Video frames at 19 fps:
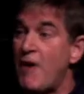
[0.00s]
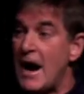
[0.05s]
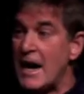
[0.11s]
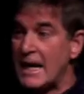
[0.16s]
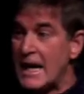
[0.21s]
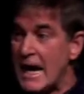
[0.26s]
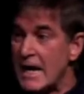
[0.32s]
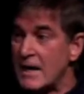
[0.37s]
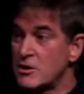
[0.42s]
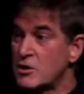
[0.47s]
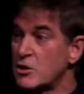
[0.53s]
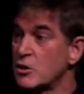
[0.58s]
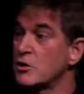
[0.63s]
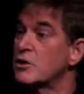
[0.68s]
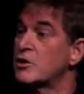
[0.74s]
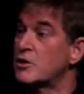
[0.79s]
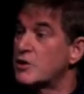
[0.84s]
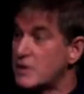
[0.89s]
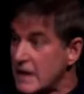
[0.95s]
that you have
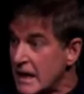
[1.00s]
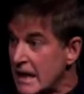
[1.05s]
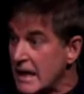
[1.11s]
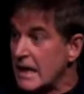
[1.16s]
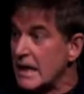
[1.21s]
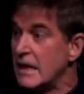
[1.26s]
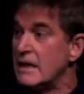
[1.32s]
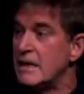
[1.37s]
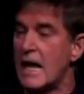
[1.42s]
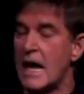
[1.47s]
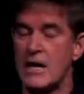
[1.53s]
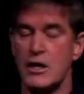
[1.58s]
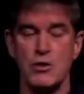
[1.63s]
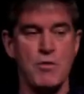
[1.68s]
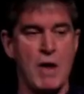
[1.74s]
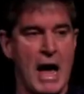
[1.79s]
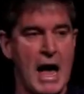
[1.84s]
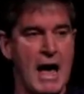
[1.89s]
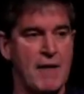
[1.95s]
in your life,
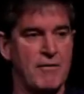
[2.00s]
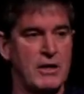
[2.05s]
God,